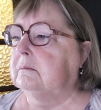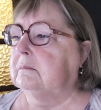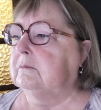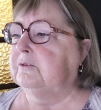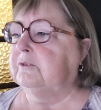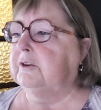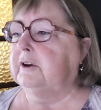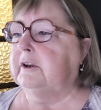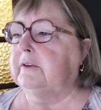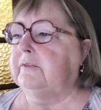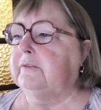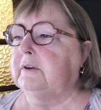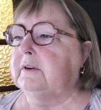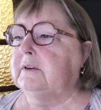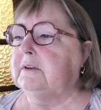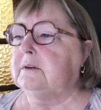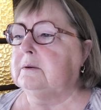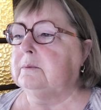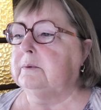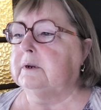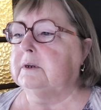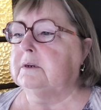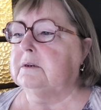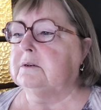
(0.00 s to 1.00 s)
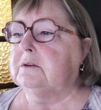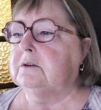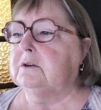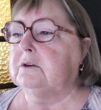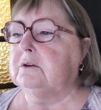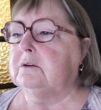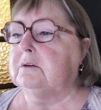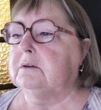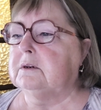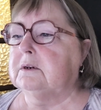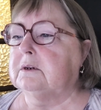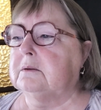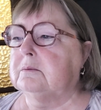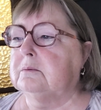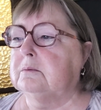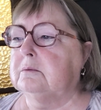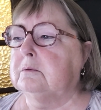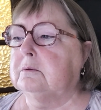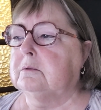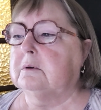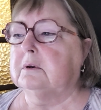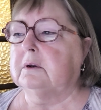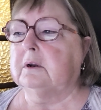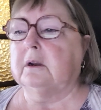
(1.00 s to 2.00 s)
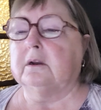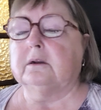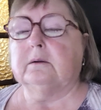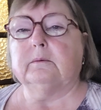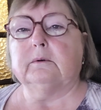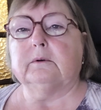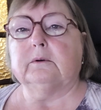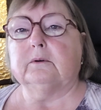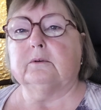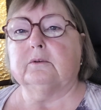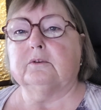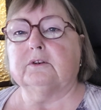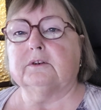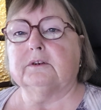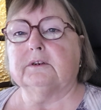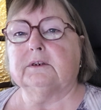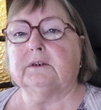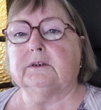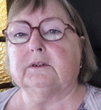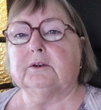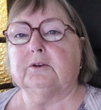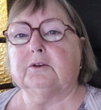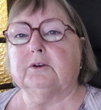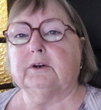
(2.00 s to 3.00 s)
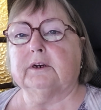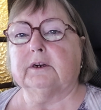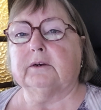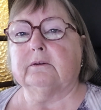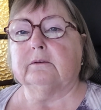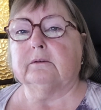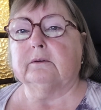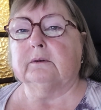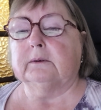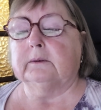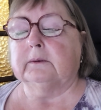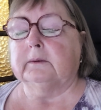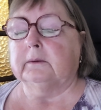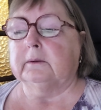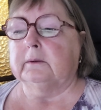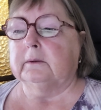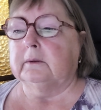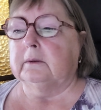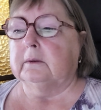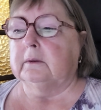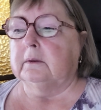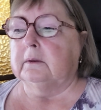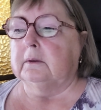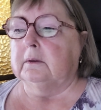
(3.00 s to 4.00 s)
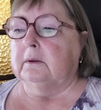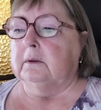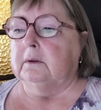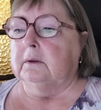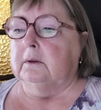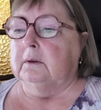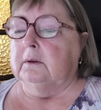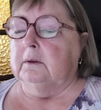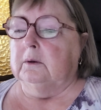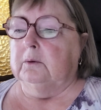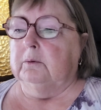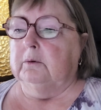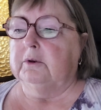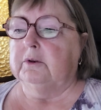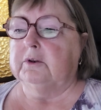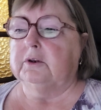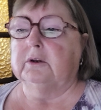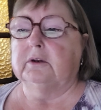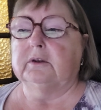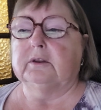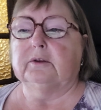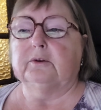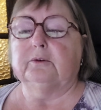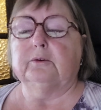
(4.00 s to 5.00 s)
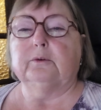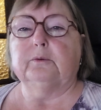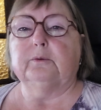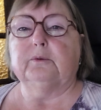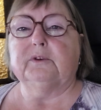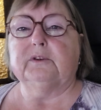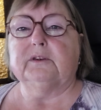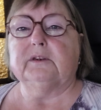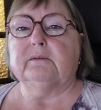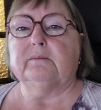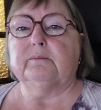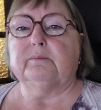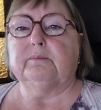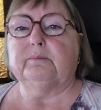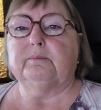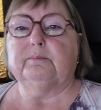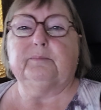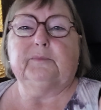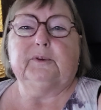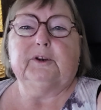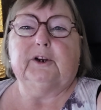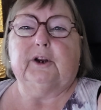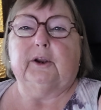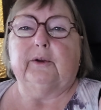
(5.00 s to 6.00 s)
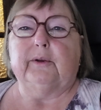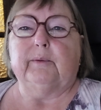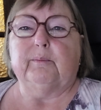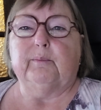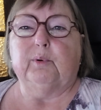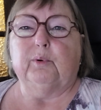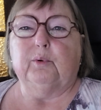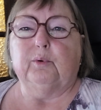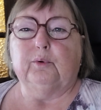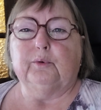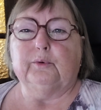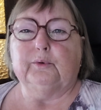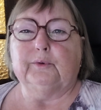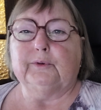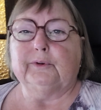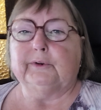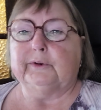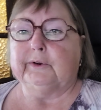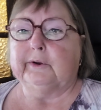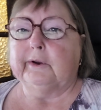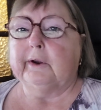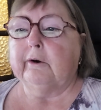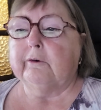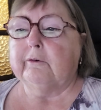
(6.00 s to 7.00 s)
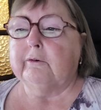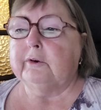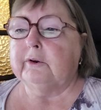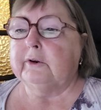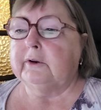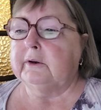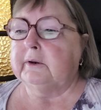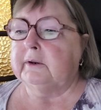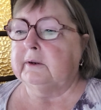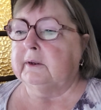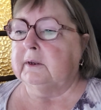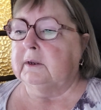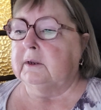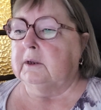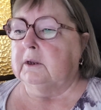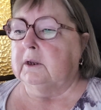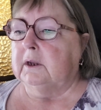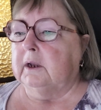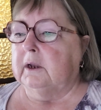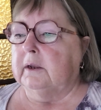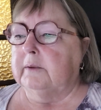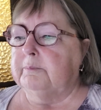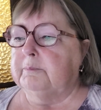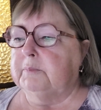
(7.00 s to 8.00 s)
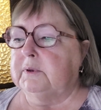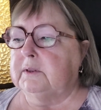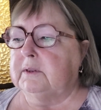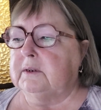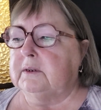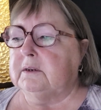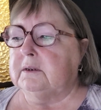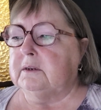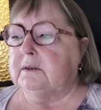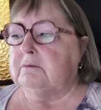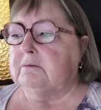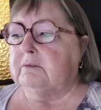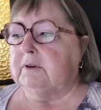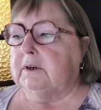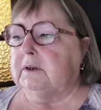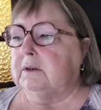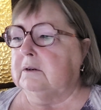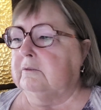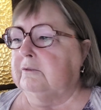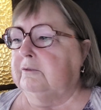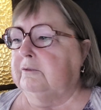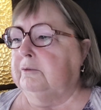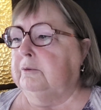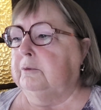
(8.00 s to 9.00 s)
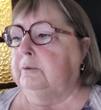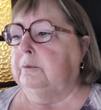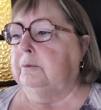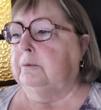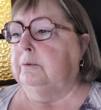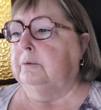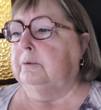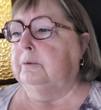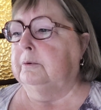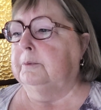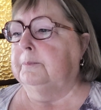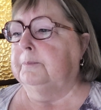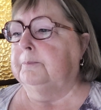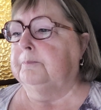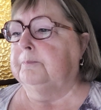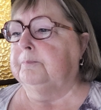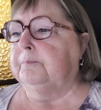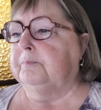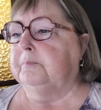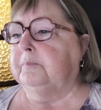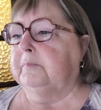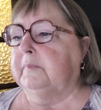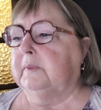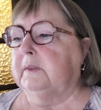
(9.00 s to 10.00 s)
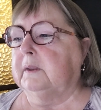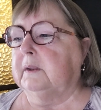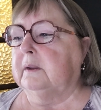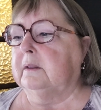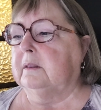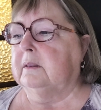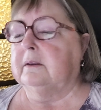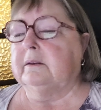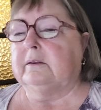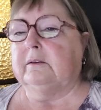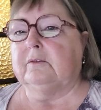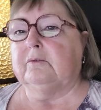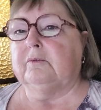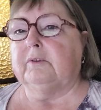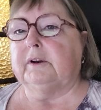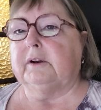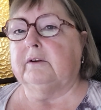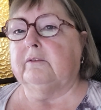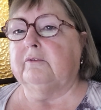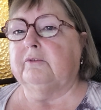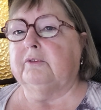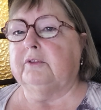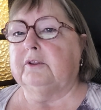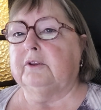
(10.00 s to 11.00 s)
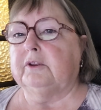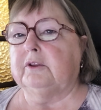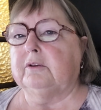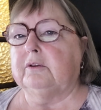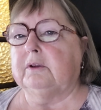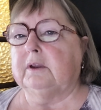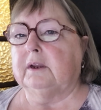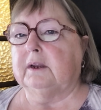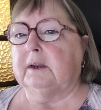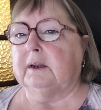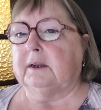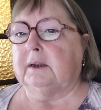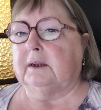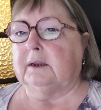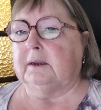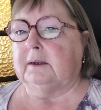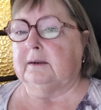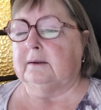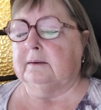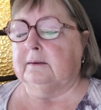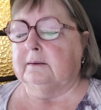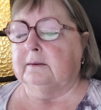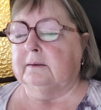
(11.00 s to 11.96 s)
5 easy ways to use less water at home and not just in the drought, which I thought was important and current. But this is written for the UK.